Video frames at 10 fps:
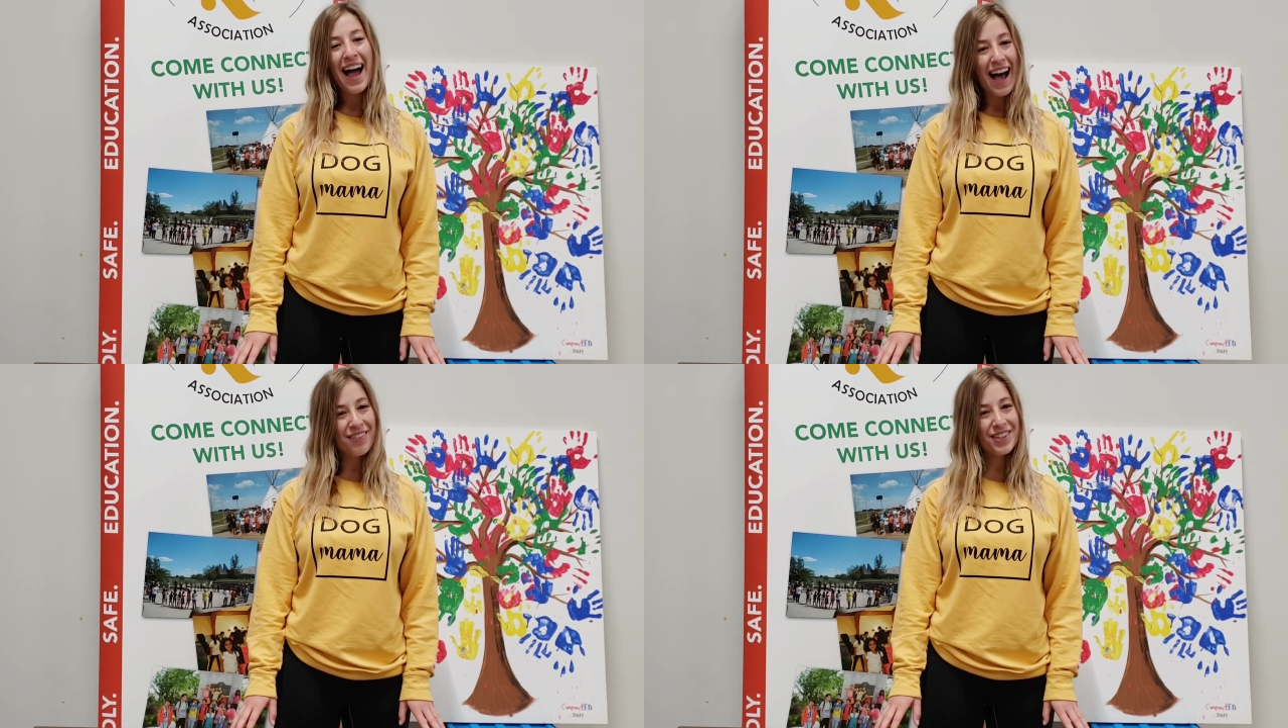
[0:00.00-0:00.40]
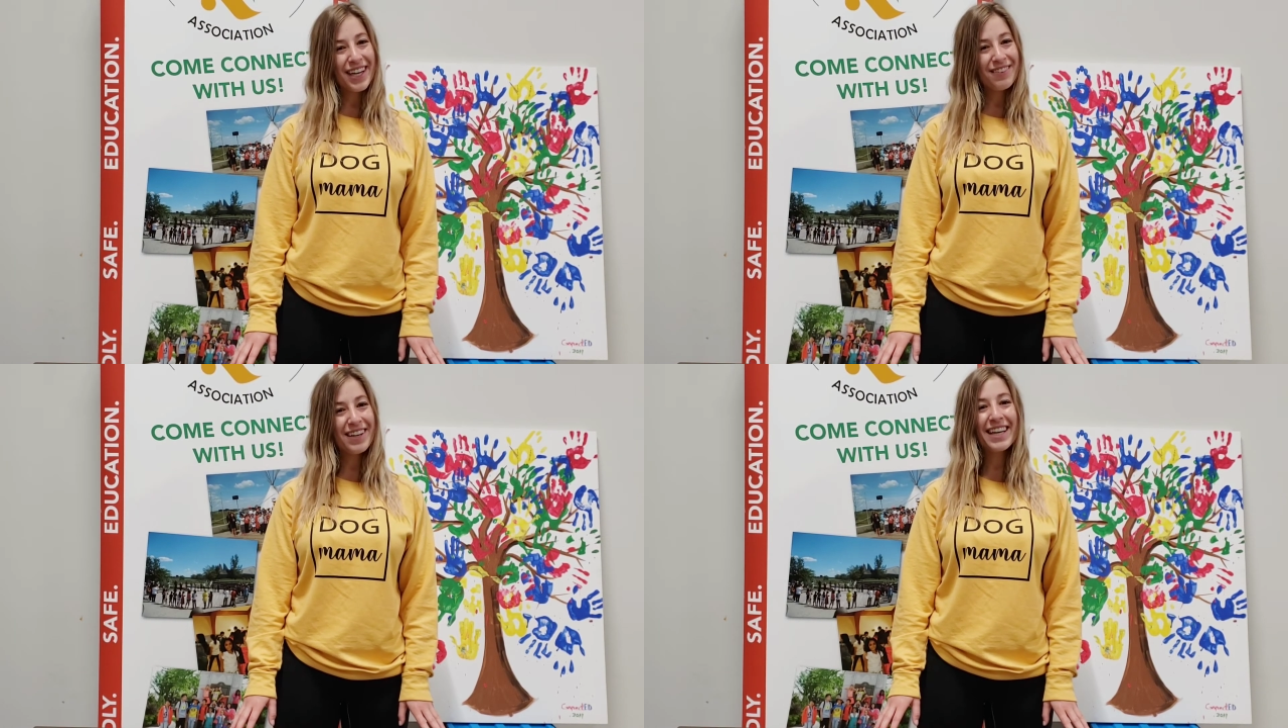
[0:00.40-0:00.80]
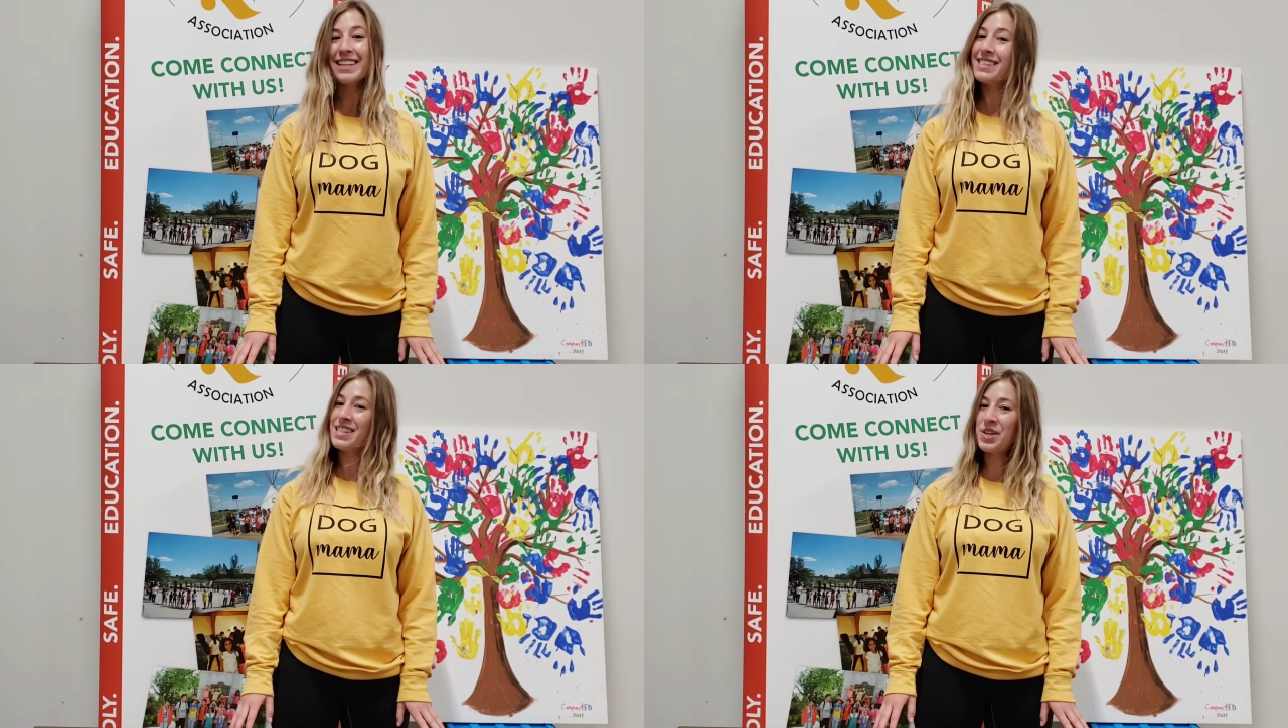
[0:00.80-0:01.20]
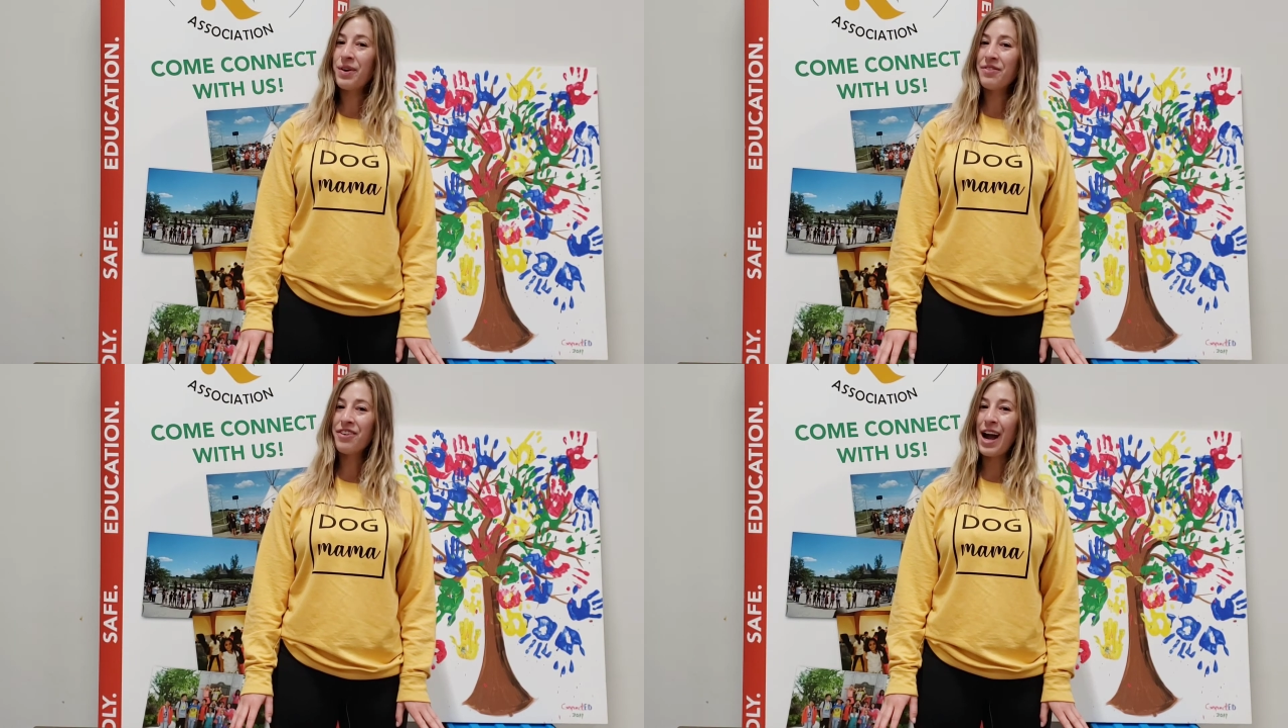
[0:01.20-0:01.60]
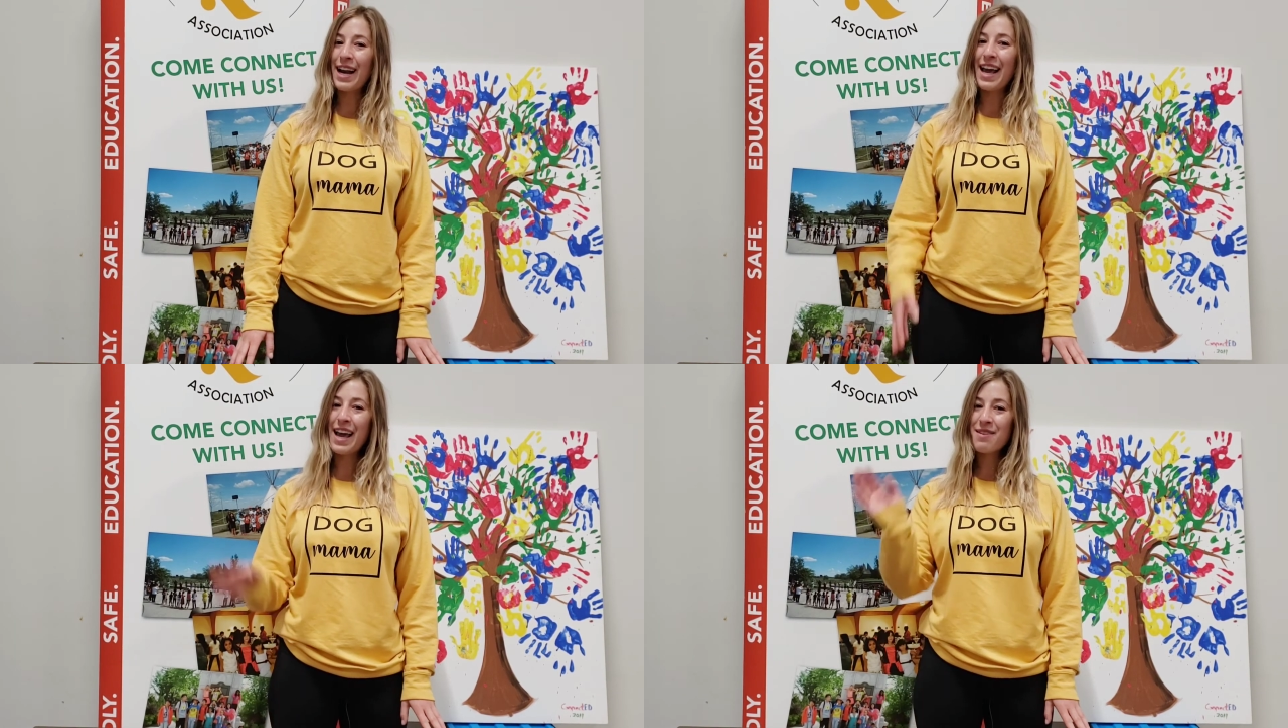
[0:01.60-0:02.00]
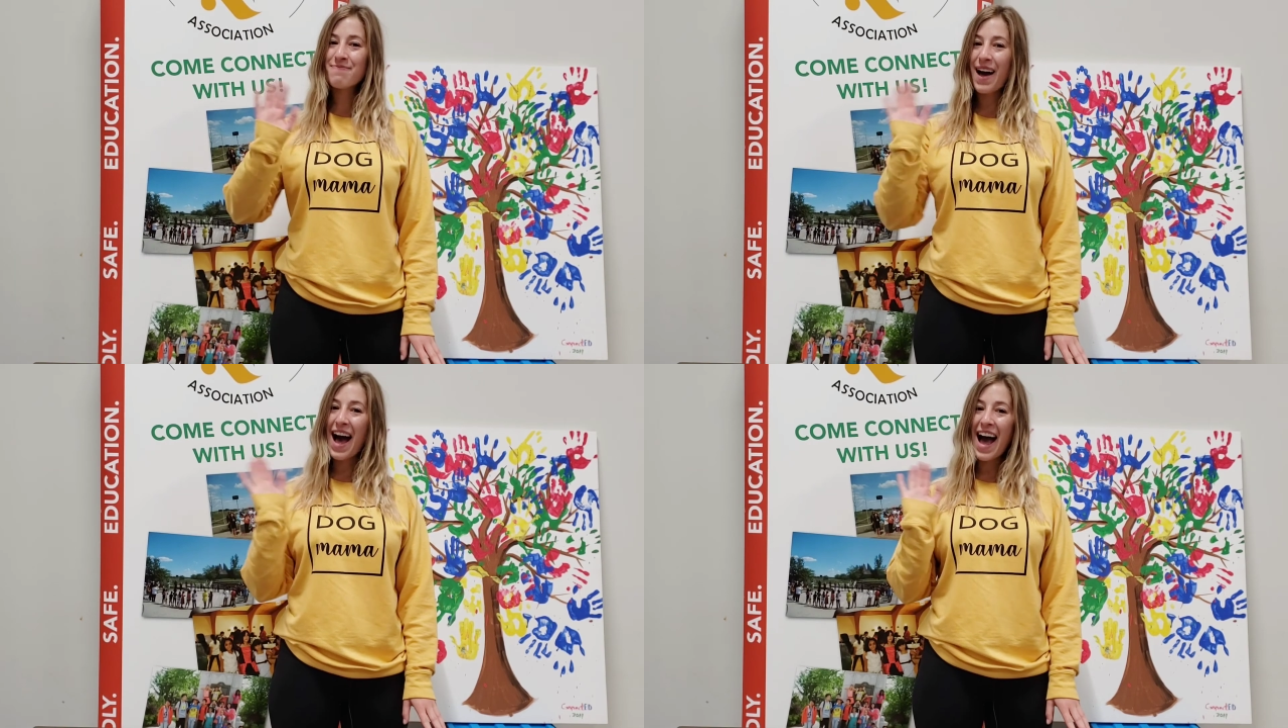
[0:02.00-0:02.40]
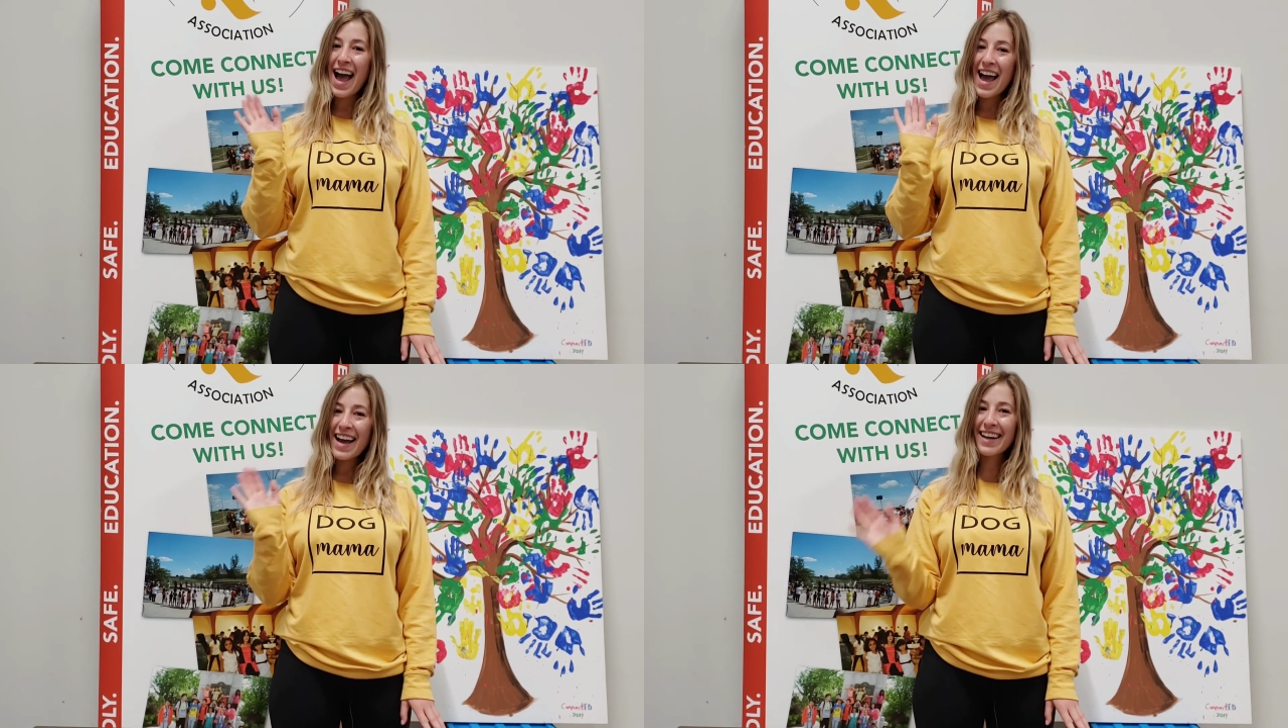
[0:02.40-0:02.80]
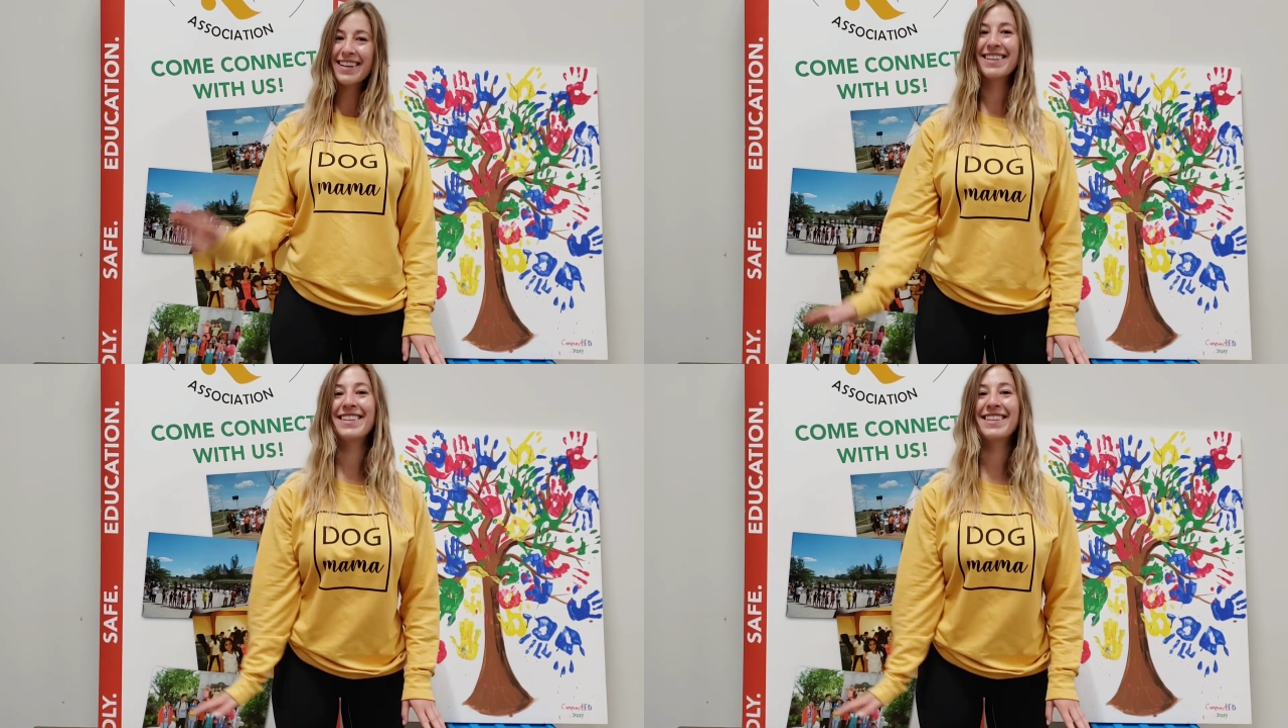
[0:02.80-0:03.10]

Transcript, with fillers: Have a great week and see you on Friday. Bye!